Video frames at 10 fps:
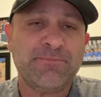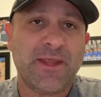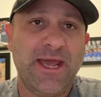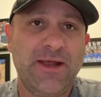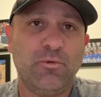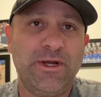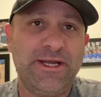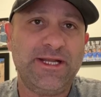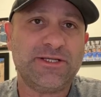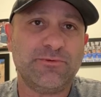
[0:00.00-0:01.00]
And we
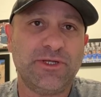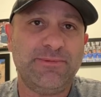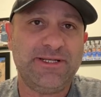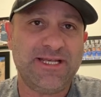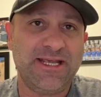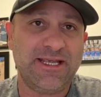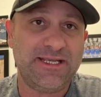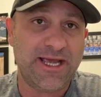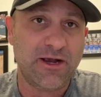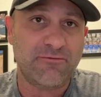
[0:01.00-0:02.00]
need to really be taking
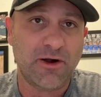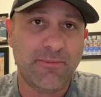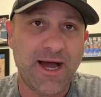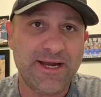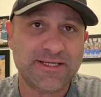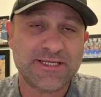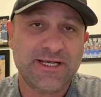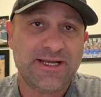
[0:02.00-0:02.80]
care of our bodies.